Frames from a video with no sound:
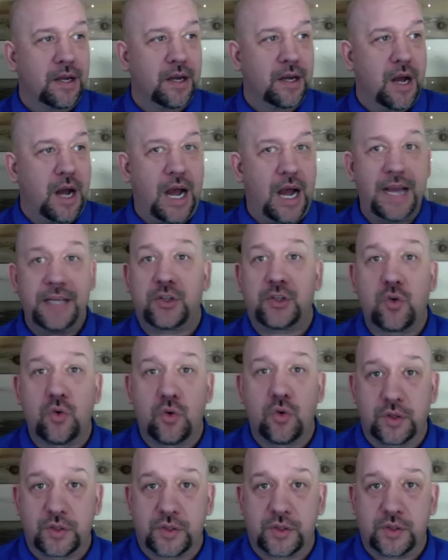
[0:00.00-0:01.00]
High
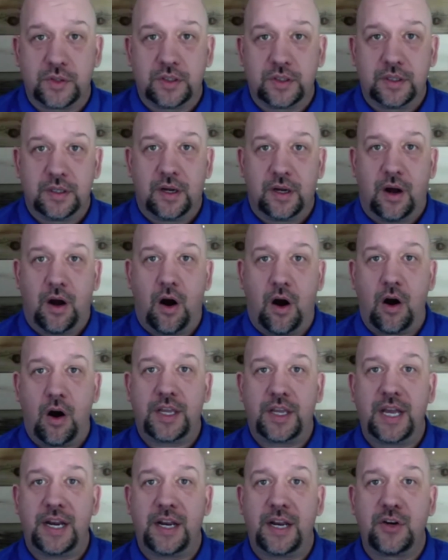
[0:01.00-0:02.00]
schools are
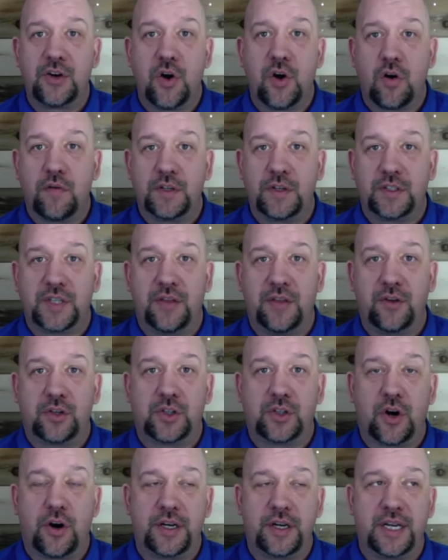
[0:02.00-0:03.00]
getting nervous, and they're
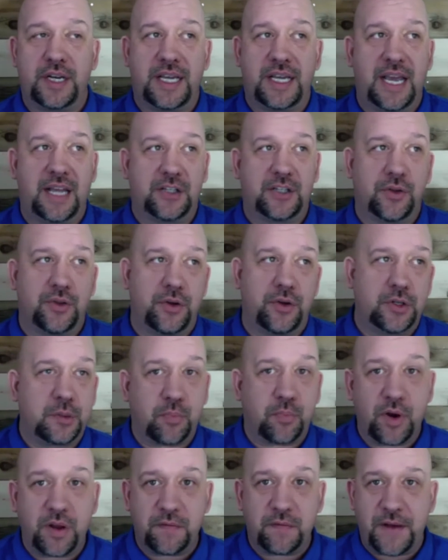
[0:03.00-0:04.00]
starting to cancel their
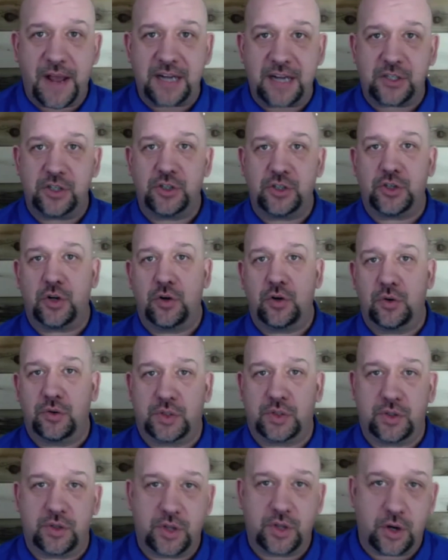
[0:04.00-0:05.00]
spring fashion
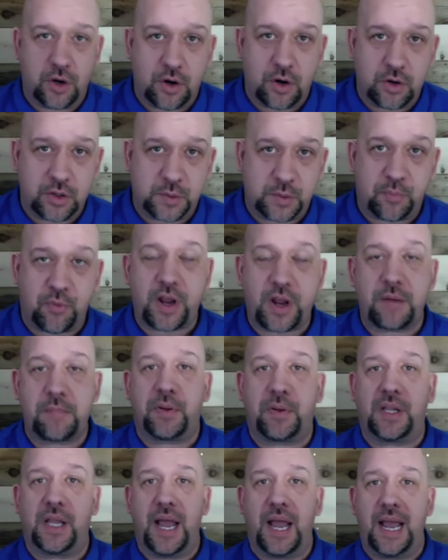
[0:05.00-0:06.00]
shows, their spring
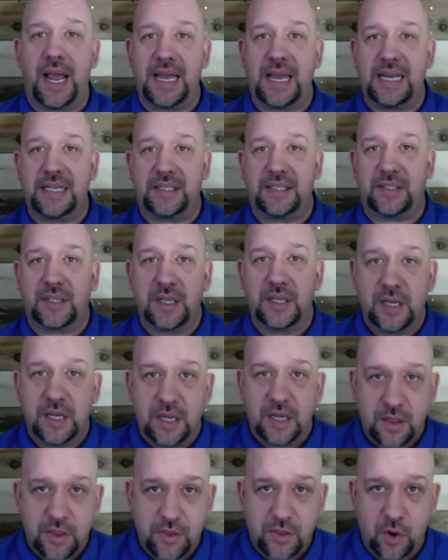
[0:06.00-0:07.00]
plays,
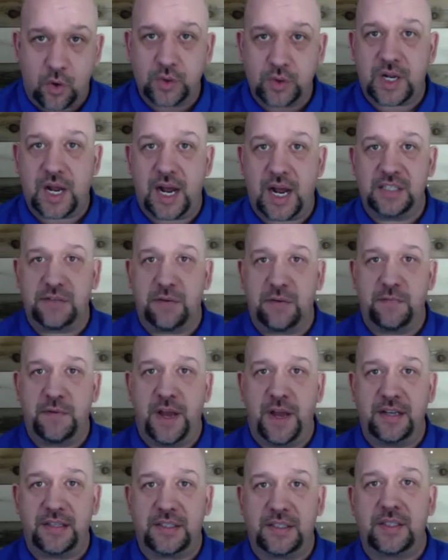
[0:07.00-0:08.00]
those kinds of
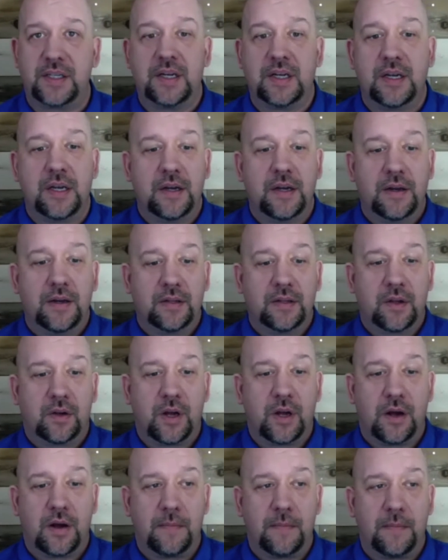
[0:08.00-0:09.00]
events.
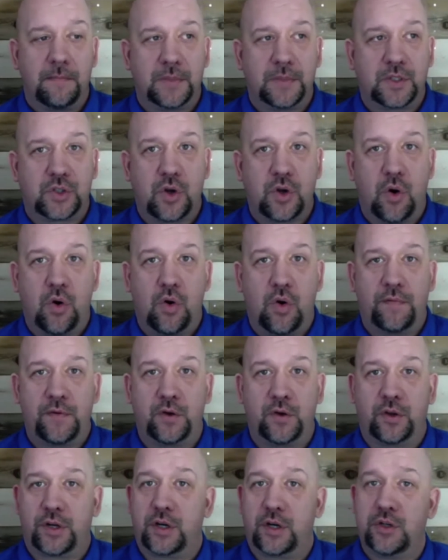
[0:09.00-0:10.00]
So if
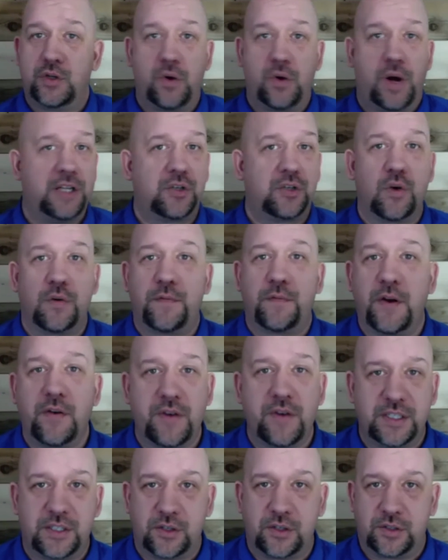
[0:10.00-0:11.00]
you're looking to do high school
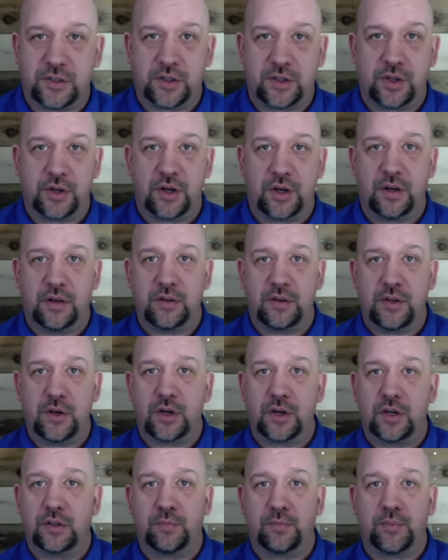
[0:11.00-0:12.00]
fundraisers, you're
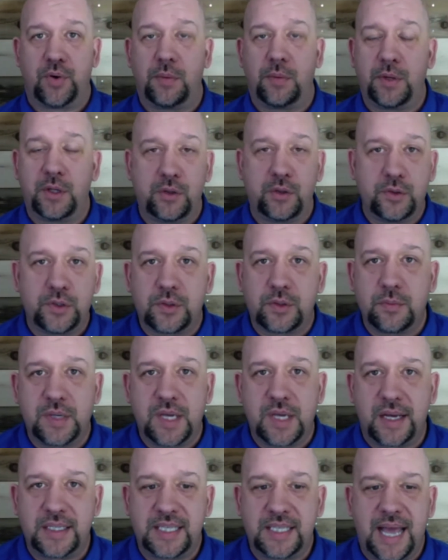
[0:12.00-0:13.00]
going to probably lose some
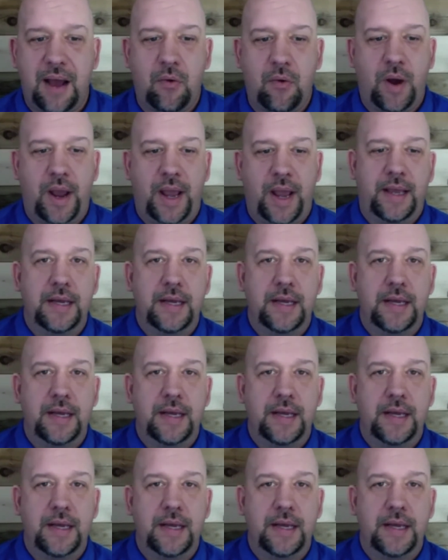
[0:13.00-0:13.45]
gigs that way.